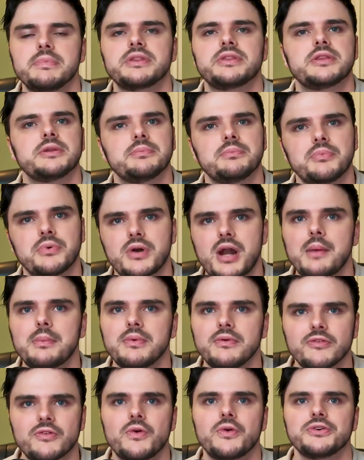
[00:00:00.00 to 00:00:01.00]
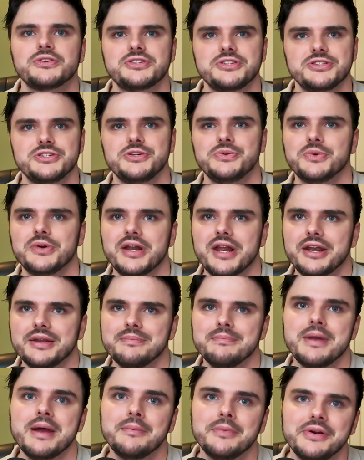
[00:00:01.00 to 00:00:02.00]
But the problem, of course, is you run out
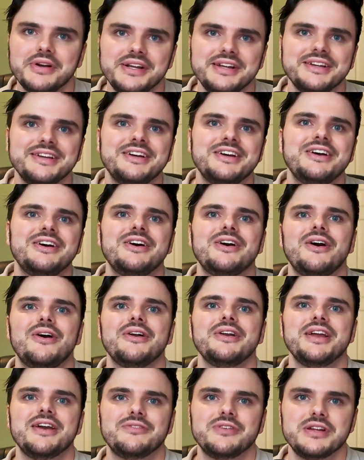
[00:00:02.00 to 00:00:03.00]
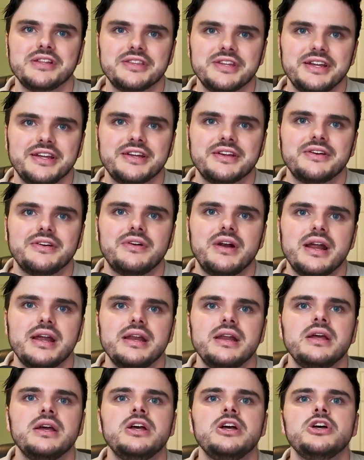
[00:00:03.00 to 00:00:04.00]
of memory on everything,
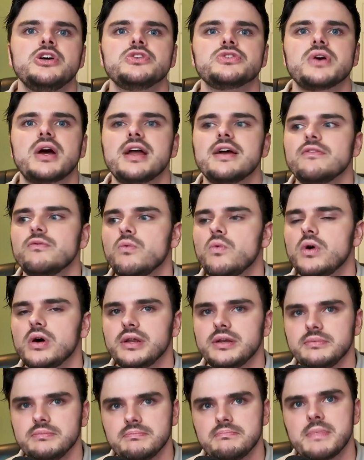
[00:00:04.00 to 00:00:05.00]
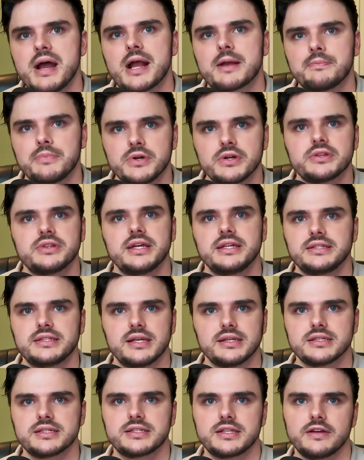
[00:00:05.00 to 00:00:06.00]
right? So I have one MacBook that
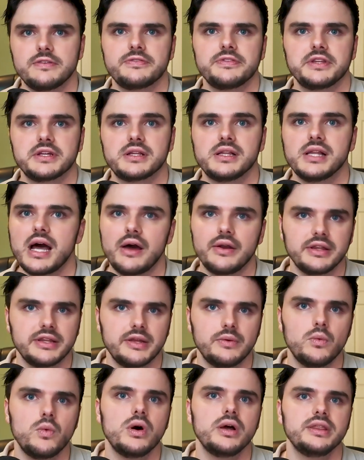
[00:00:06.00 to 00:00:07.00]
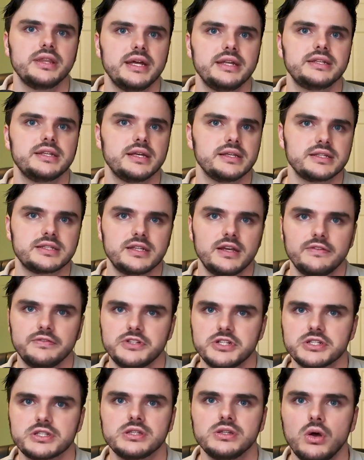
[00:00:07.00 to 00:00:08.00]
does stuff in the cloud and then one that does stuff
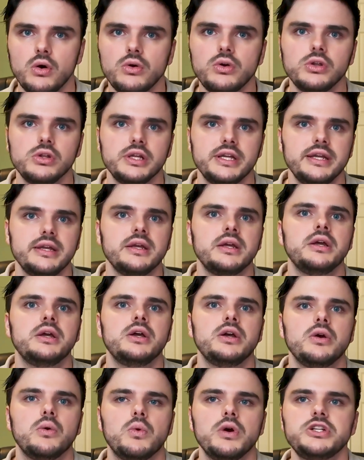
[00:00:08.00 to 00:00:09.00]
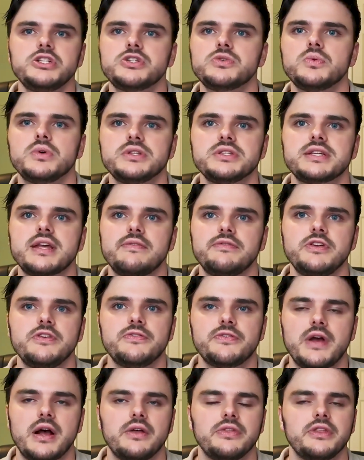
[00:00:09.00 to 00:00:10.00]
just locally. Which ones have you
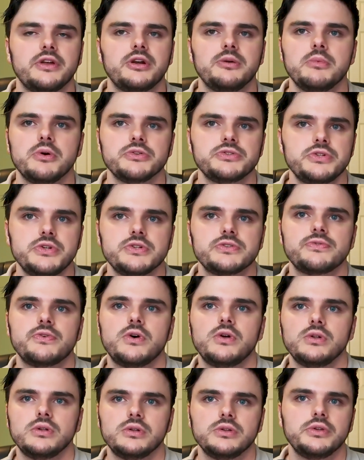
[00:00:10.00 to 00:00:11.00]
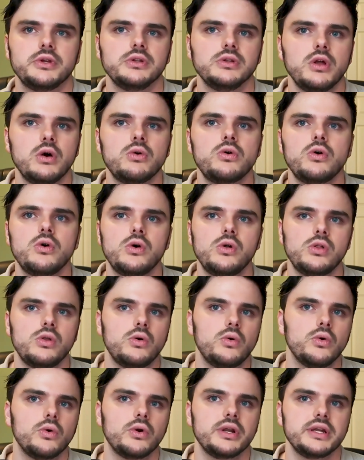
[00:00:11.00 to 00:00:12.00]
found that are most useful, the local
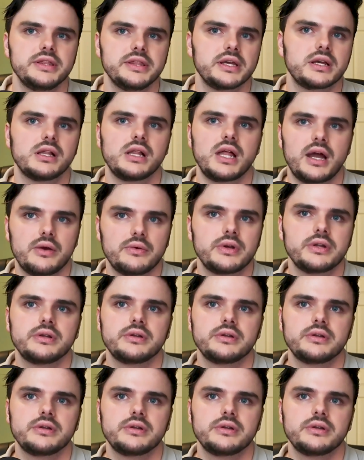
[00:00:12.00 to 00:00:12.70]
or in the cloud?